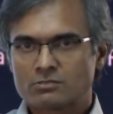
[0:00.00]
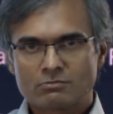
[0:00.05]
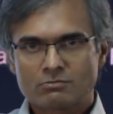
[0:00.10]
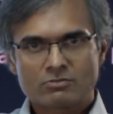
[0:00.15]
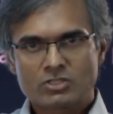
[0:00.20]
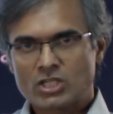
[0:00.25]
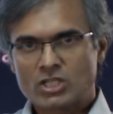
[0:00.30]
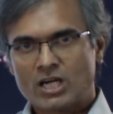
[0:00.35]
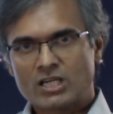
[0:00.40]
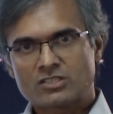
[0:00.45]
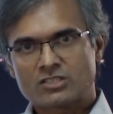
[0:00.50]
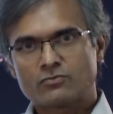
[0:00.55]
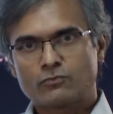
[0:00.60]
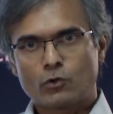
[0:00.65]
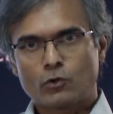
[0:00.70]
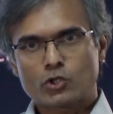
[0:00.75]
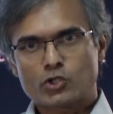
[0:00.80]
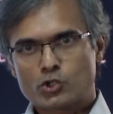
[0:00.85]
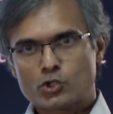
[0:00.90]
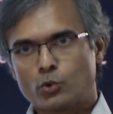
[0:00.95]
charts for
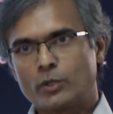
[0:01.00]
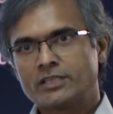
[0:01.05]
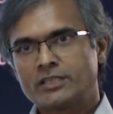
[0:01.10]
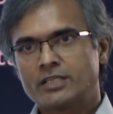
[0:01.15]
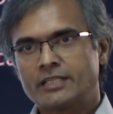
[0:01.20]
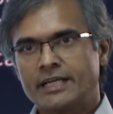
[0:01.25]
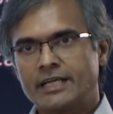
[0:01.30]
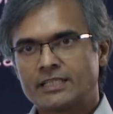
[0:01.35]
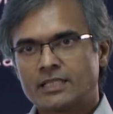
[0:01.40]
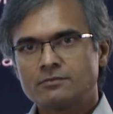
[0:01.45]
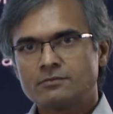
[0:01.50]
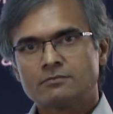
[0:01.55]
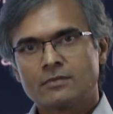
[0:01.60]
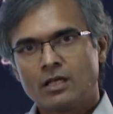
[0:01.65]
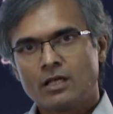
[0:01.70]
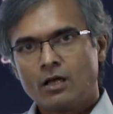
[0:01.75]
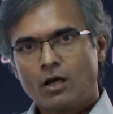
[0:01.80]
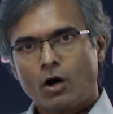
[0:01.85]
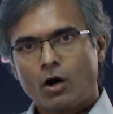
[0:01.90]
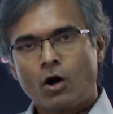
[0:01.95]
showing the data
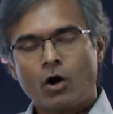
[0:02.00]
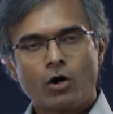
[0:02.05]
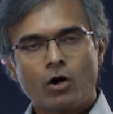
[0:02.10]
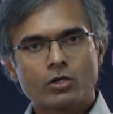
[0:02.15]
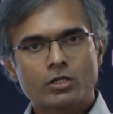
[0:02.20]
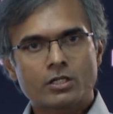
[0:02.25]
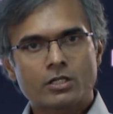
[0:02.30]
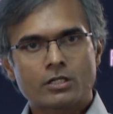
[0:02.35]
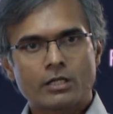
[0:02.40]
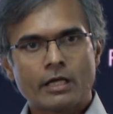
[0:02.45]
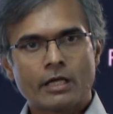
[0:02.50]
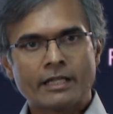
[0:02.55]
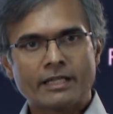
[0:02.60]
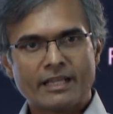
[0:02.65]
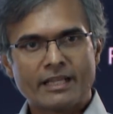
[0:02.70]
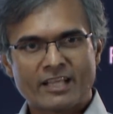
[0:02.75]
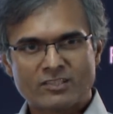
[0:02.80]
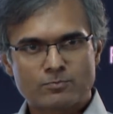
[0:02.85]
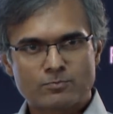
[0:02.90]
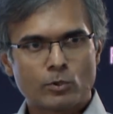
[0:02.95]
or an
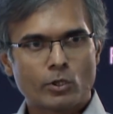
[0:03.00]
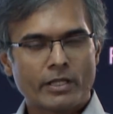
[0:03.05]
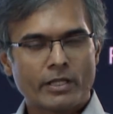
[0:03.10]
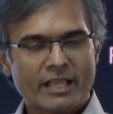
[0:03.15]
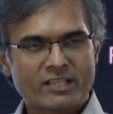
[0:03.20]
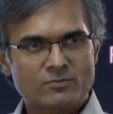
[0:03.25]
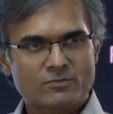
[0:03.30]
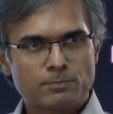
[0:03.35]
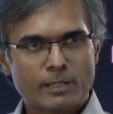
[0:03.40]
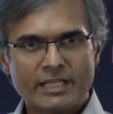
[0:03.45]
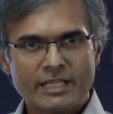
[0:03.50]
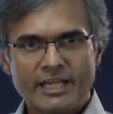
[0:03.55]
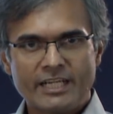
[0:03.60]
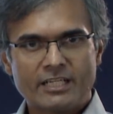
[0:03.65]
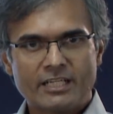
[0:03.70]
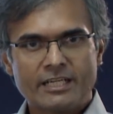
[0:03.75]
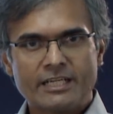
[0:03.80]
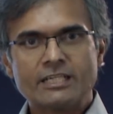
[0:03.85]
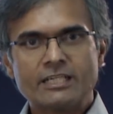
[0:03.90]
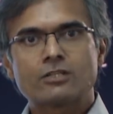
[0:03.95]

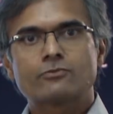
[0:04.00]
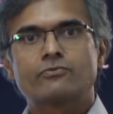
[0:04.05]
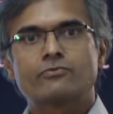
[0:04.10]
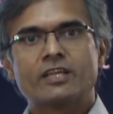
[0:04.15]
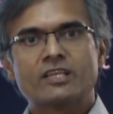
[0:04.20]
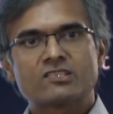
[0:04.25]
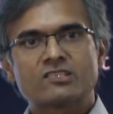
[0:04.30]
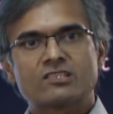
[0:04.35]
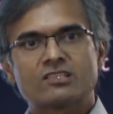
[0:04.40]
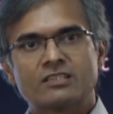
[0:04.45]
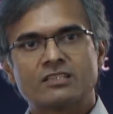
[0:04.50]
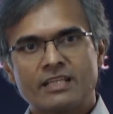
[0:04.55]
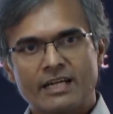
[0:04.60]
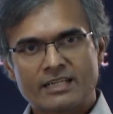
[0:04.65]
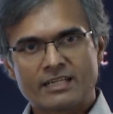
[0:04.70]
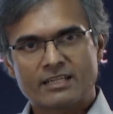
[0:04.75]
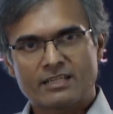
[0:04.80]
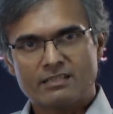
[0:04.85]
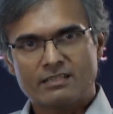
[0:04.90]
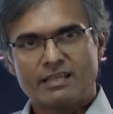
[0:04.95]
explanatory interface
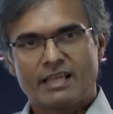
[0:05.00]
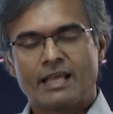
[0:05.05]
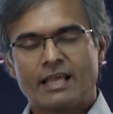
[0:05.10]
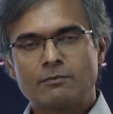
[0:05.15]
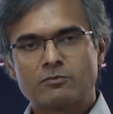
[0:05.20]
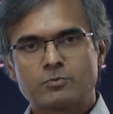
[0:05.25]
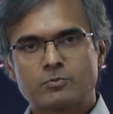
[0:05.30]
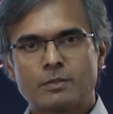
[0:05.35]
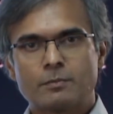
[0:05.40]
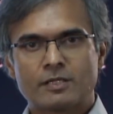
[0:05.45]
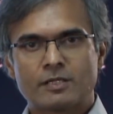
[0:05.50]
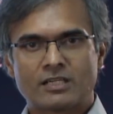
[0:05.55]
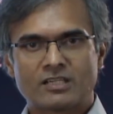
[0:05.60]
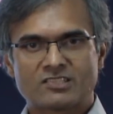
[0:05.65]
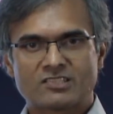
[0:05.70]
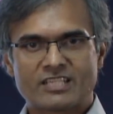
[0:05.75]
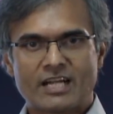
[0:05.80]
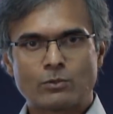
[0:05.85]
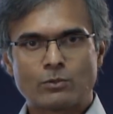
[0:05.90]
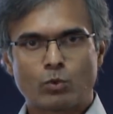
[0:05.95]
that helps people
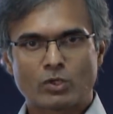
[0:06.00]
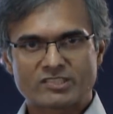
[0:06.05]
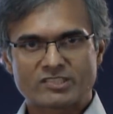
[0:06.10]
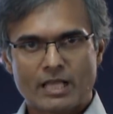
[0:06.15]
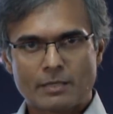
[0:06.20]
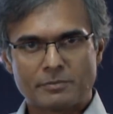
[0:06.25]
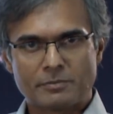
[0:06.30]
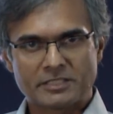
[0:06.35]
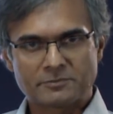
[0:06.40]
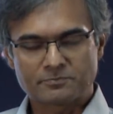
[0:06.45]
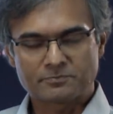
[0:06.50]
understand what's happening.